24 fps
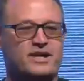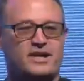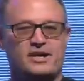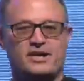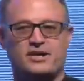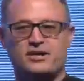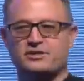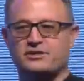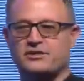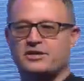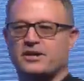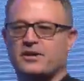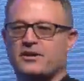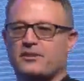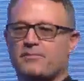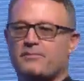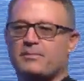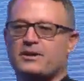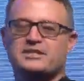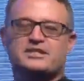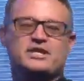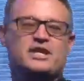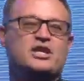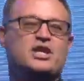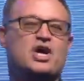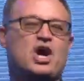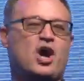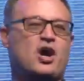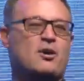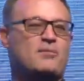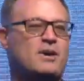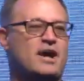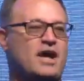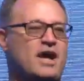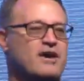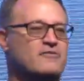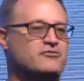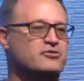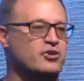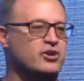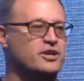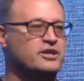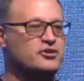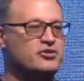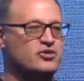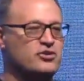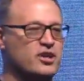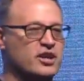is missing comma after
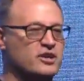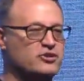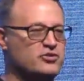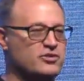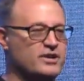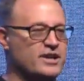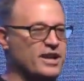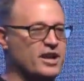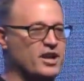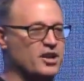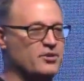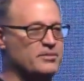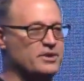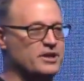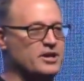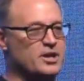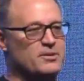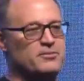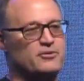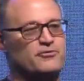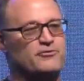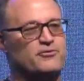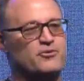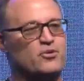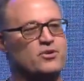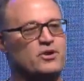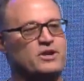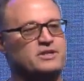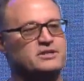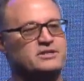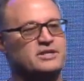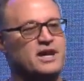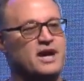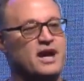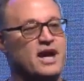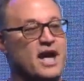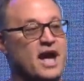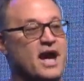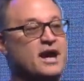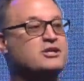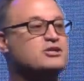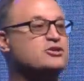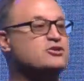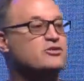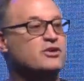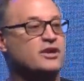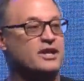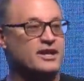introductory element. Number 4 is
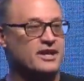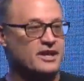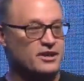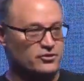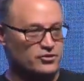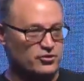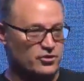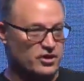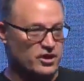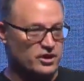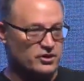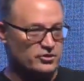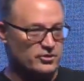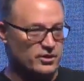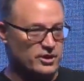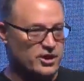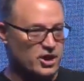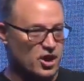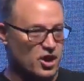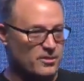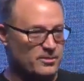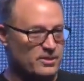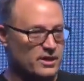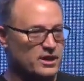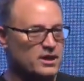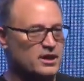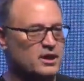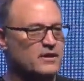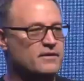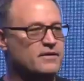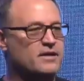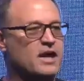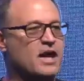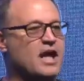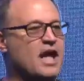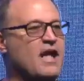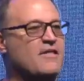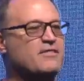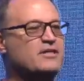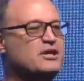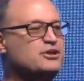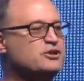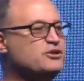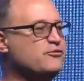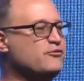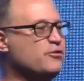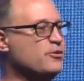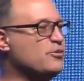extra introductory comma. And
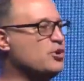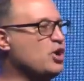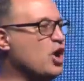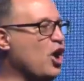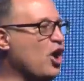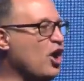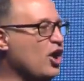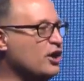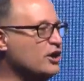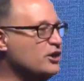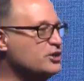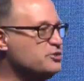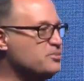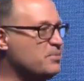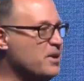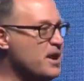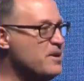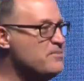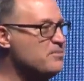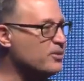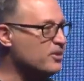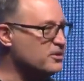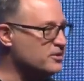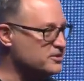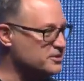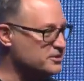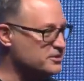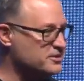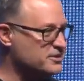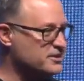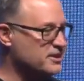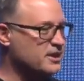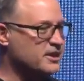these are from college papers.